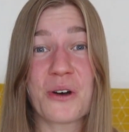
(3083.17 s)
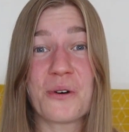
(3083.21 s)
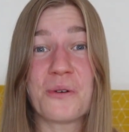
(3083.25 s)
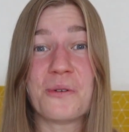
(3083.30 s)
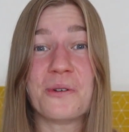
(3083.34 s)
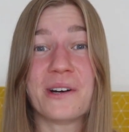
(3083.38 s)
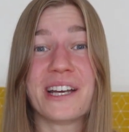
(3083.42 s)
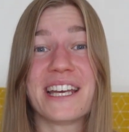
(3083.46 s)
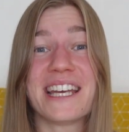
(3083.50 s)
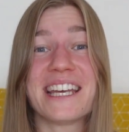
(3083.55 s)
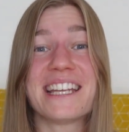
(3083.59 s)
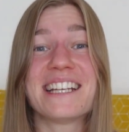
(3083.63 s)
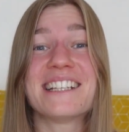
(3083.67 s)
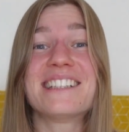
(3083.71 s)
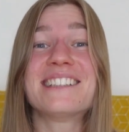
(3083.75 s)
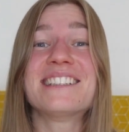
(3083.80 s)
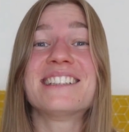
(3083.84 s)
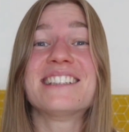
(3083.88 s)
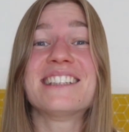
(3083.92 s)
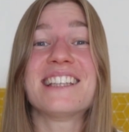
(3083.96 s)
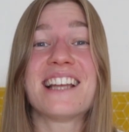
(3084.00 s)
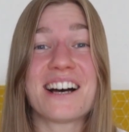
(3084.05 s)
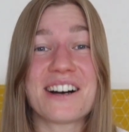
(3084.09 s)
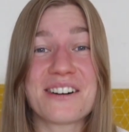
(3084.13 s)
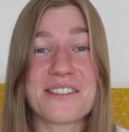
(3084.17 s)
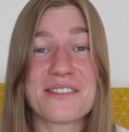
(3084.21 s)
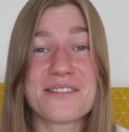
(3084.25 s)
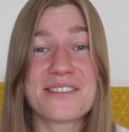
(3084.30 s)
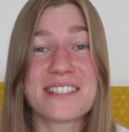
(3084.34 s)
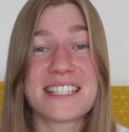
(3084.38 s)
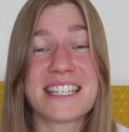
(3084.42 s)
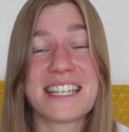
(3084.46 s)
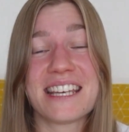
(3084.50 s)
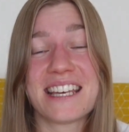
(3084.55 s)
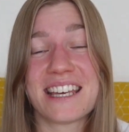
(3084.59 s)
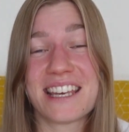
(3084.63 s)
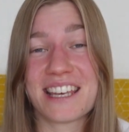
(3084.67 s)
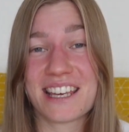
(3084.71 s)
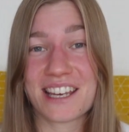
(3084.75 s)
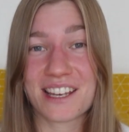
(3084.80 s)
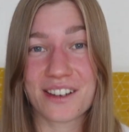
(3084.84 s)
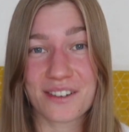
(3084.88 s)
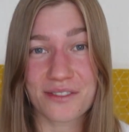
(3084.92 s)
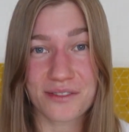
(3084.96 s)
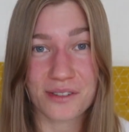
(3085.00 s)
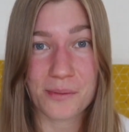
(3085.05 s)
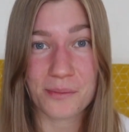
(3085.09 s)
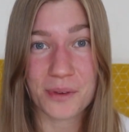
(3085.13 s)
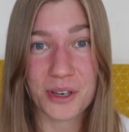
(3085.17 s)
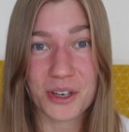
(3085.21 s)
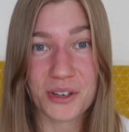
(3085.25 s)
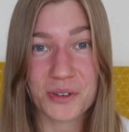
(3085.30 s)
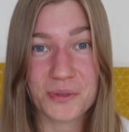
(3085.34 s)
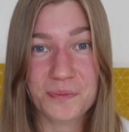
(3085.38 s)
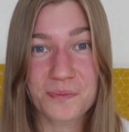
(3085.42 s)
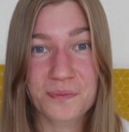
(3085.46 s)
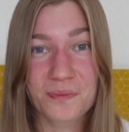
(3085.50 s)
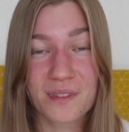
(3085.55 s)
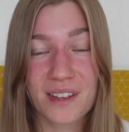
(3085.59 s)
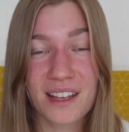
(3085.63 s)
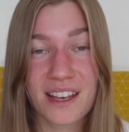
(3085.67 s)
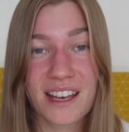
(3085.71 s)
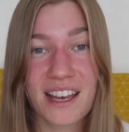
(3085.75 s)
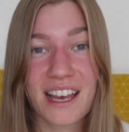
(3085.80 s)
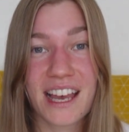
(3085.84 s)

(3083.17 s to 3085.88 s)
We'd love to hear from you.